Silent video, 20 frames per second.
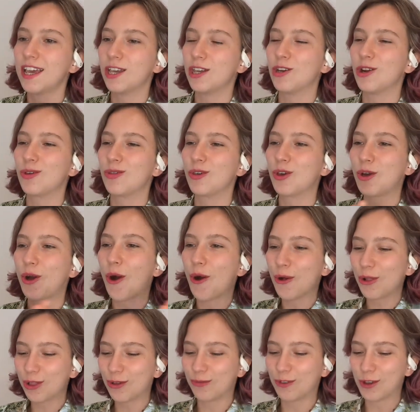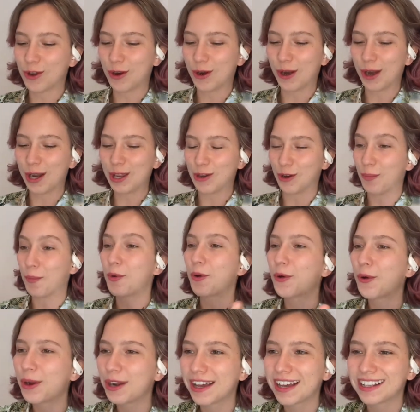You know, the goal of your
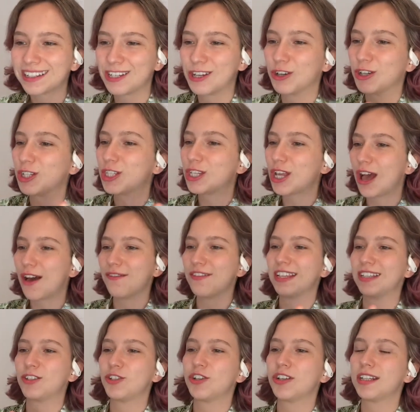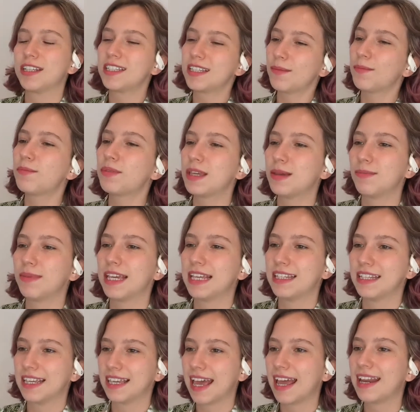product, your service, shouldn't simply be
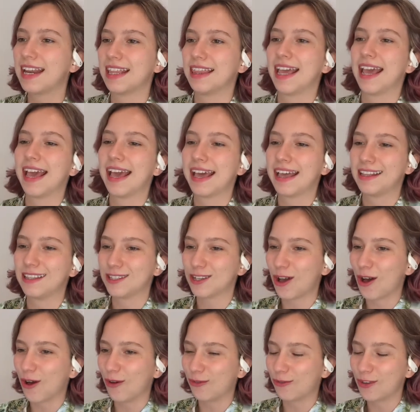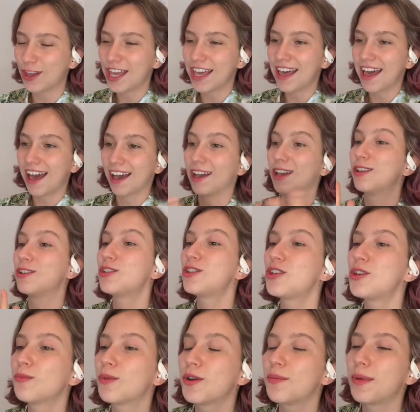to get in the hands of a
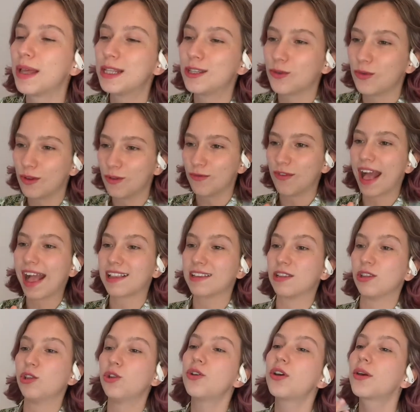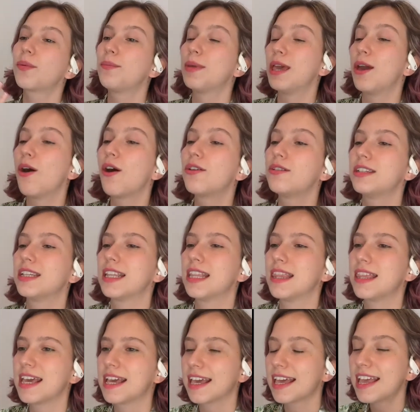consumer, but to in fact look beyond
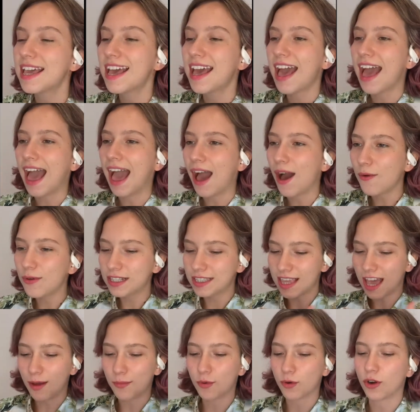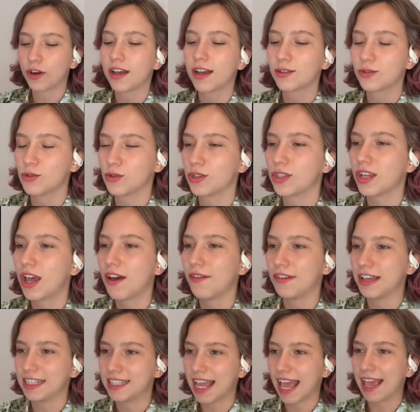and think, how is that product or
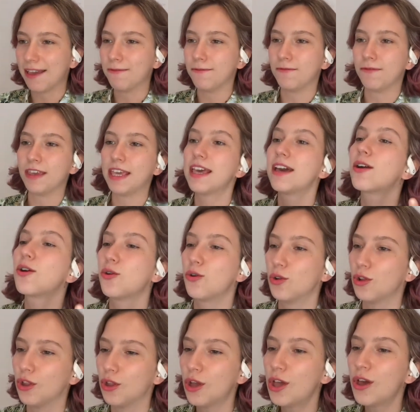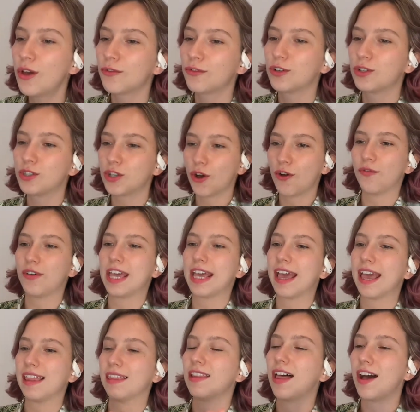service a vehicle for solving
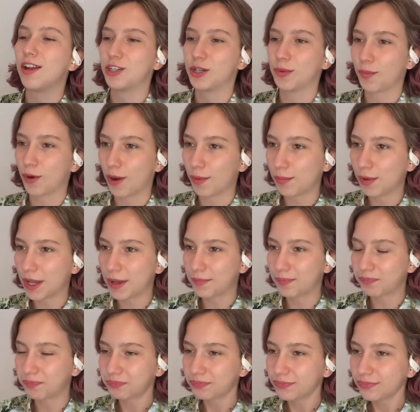a larger problem?